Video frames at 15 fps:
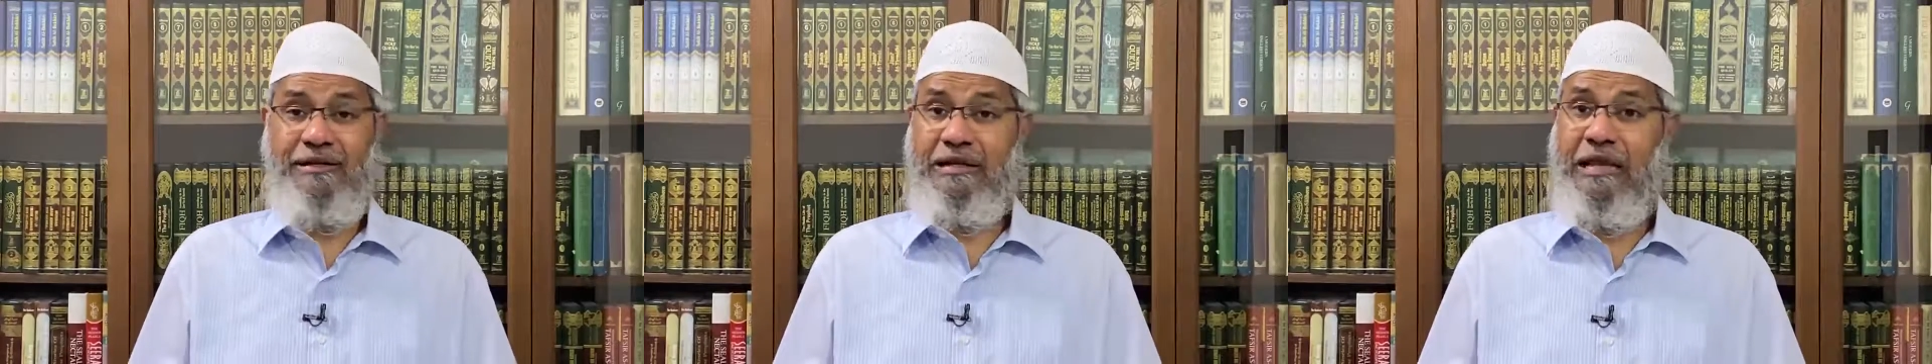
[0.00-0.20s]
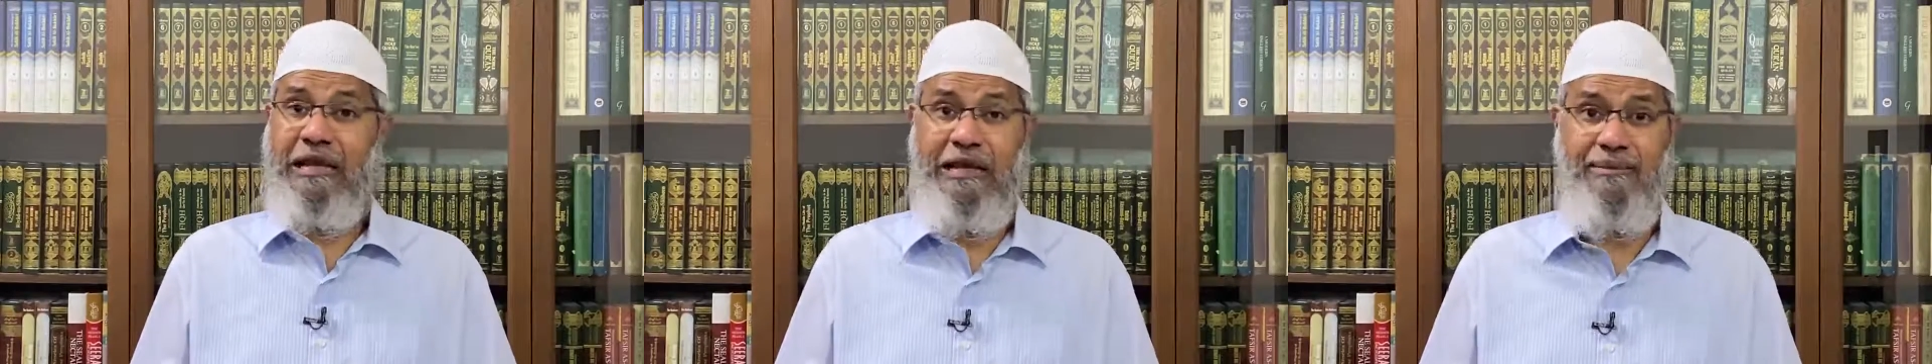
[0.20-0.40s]

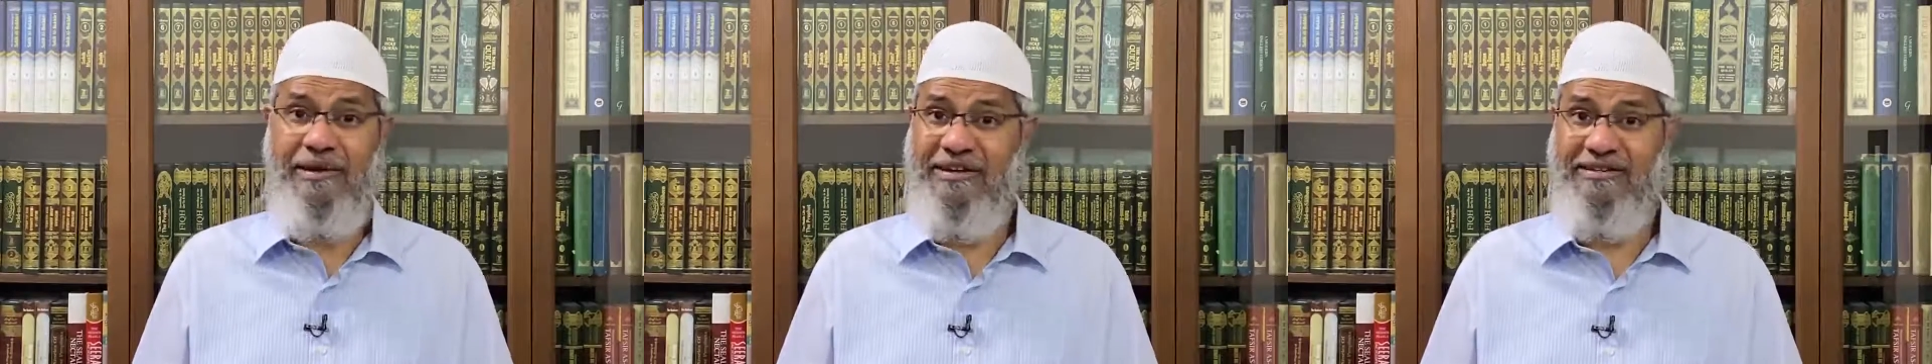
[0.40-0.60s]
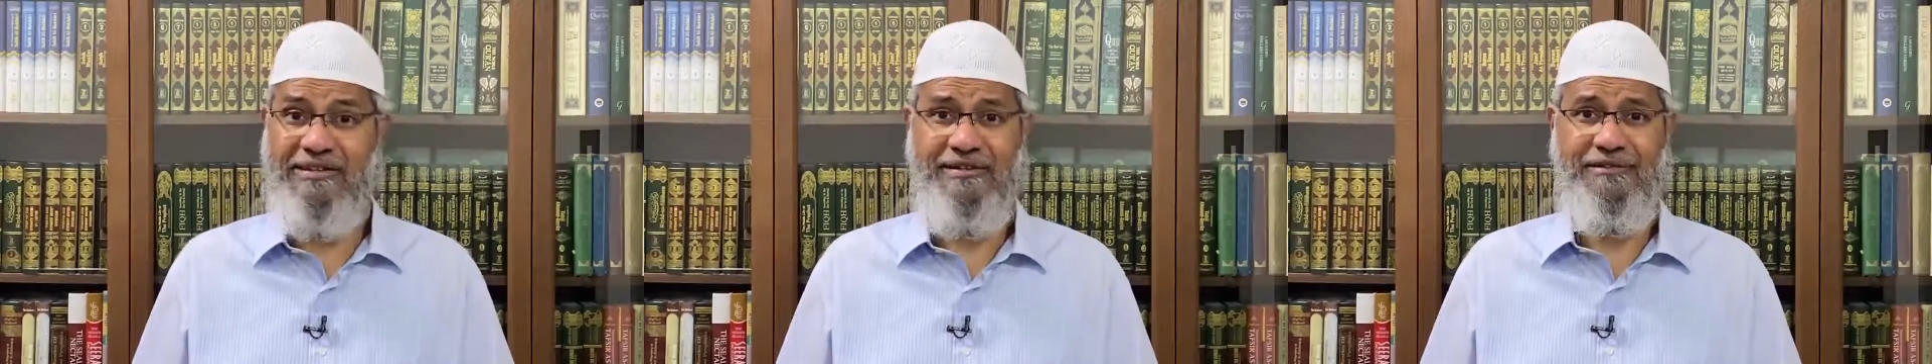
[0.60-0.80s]
Clearly
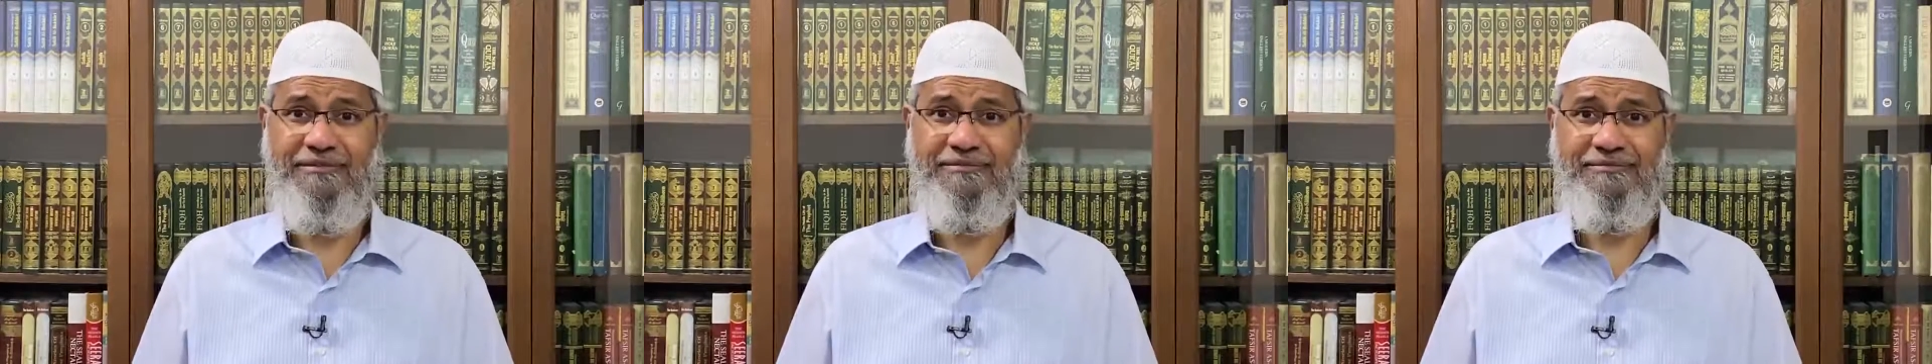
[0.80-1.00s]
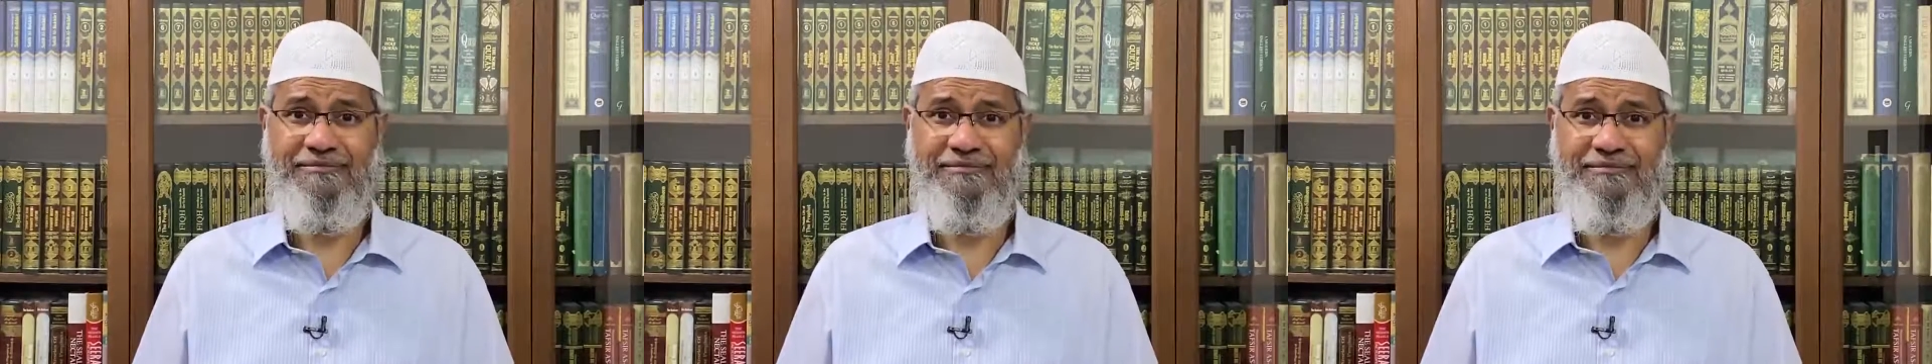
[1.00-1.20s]
mentioned.
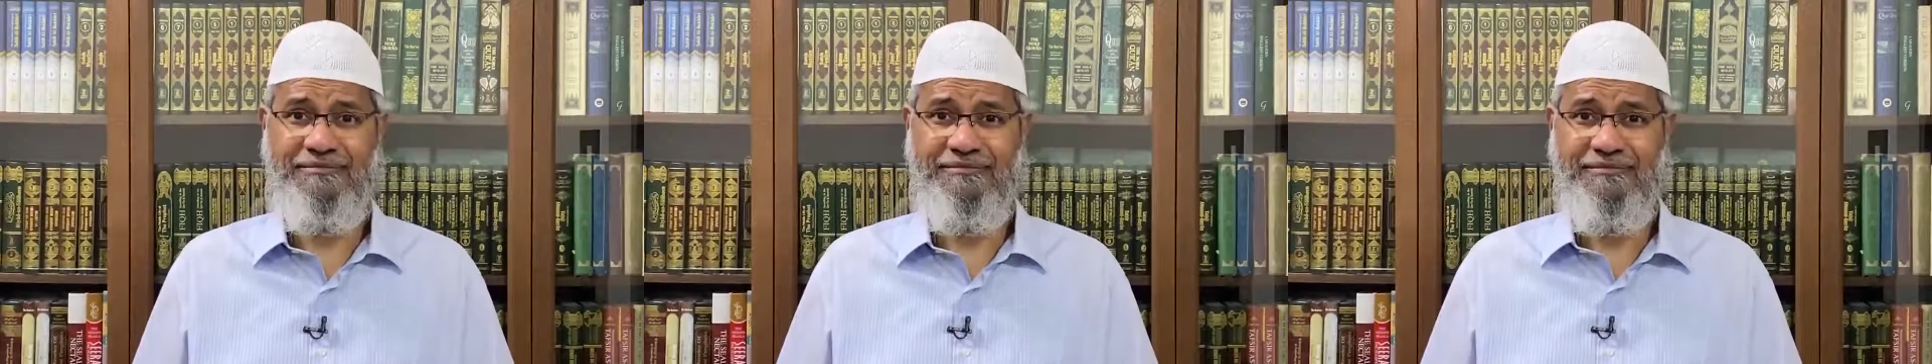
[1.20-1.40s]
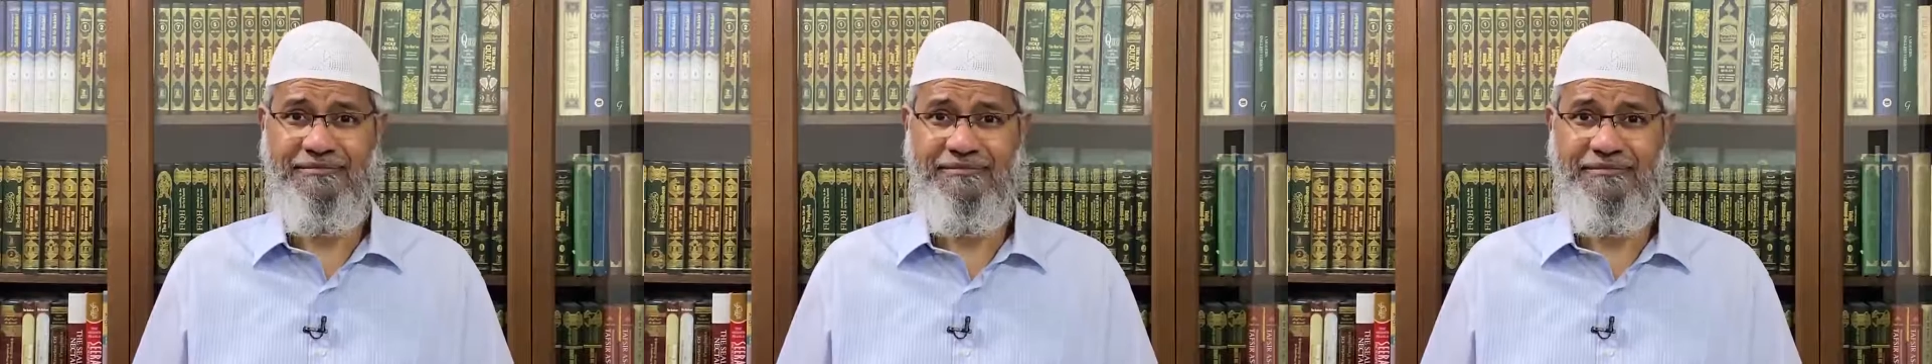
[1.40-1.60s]

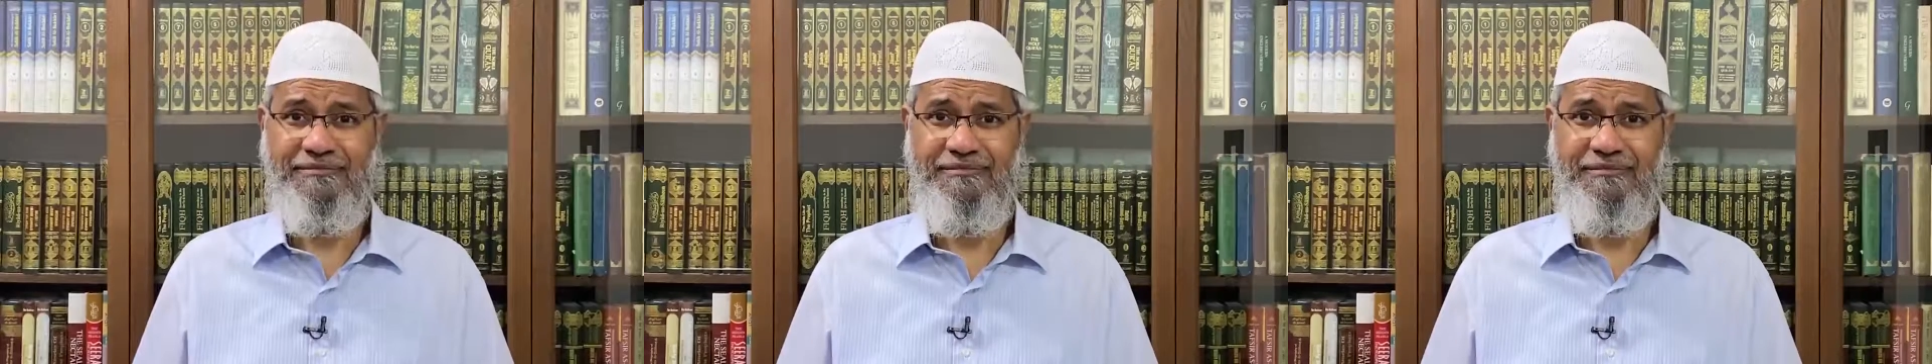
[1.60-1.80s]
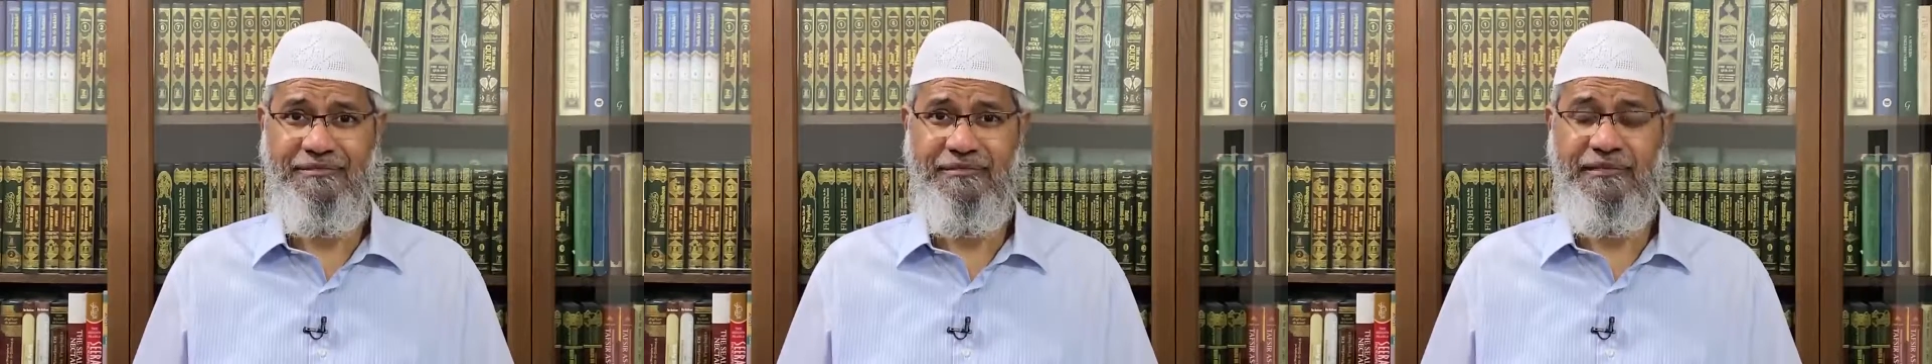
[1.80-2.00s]

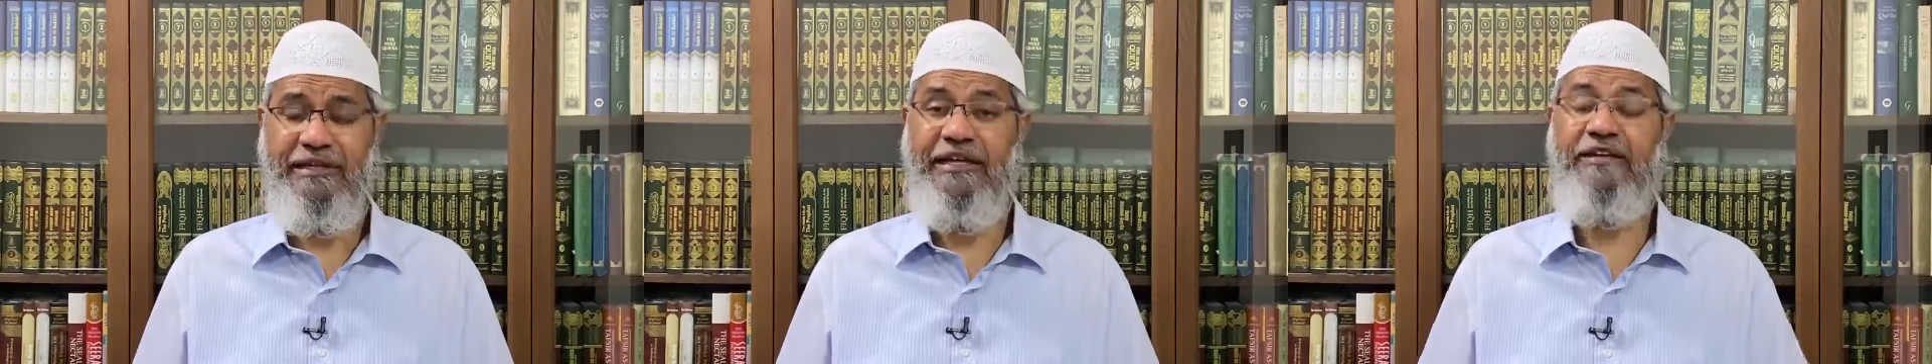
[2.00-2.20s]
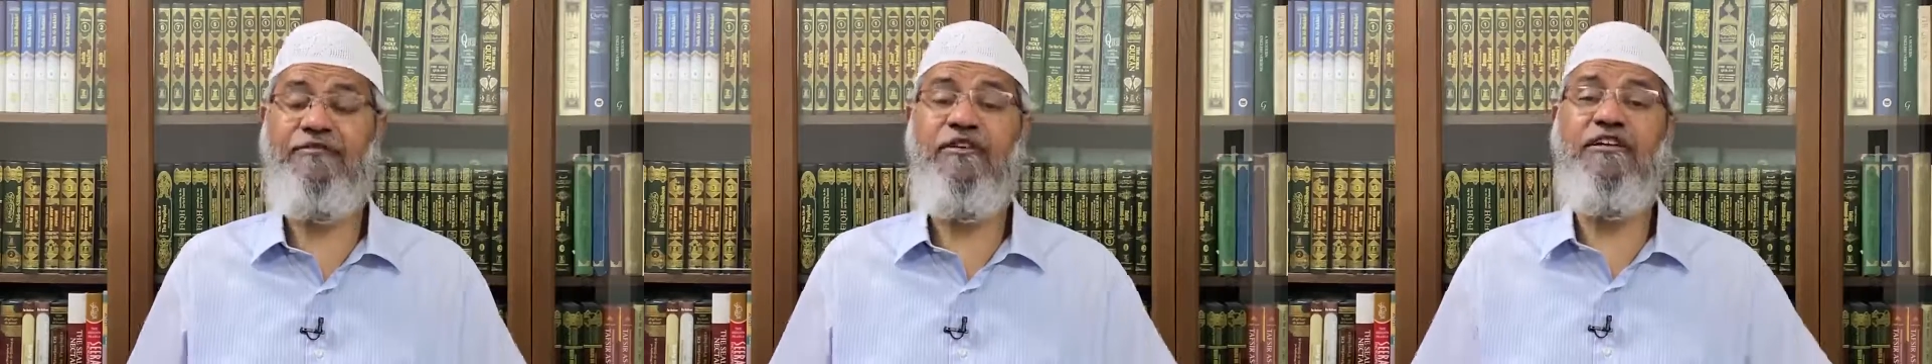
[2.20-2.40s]
It's